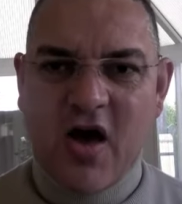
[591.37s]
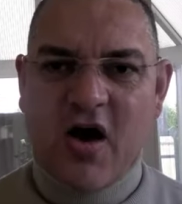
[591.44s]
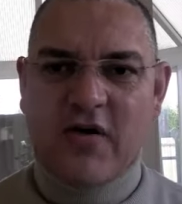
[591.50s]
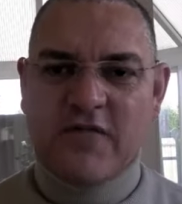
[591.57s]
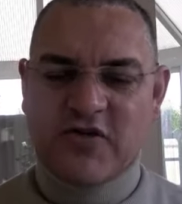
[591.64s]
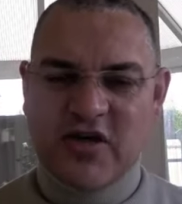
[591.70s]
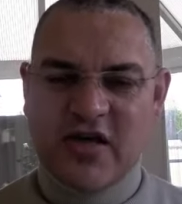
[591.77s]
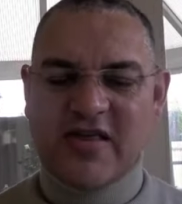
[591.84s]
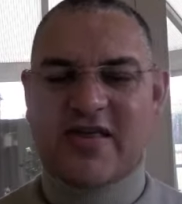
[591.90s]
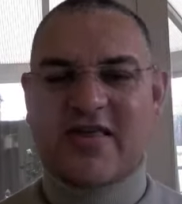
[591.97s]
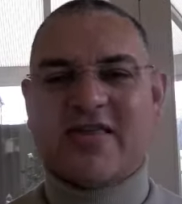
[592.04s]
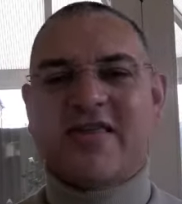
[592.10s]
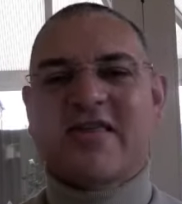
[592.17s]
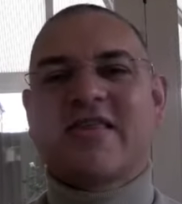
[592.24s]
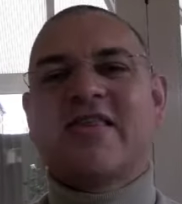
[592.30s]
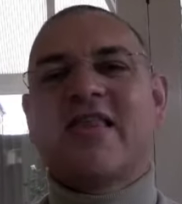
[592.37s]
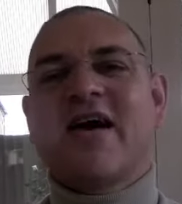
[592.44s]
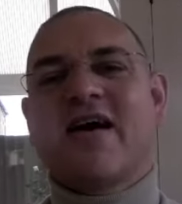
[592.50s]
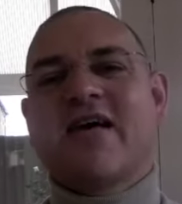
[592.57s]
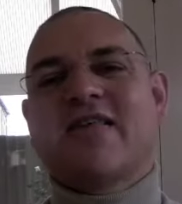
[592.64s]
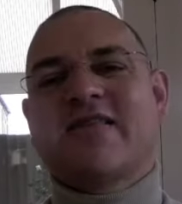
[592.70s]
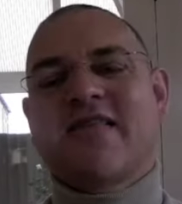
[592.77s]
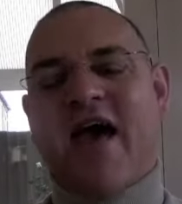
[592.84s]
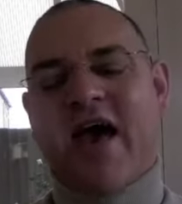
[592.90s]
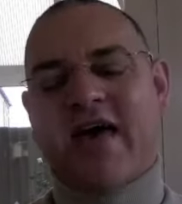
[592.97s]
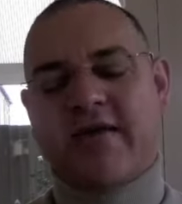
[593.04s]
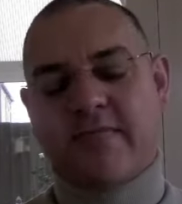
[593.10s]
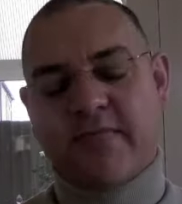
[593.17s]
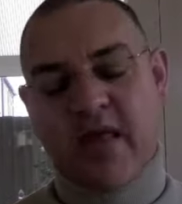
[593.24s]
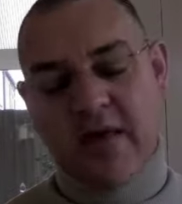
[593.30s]
of Jesus' last
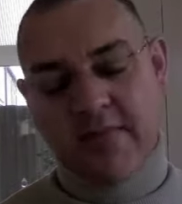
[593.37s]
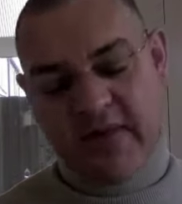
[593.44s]
Adam.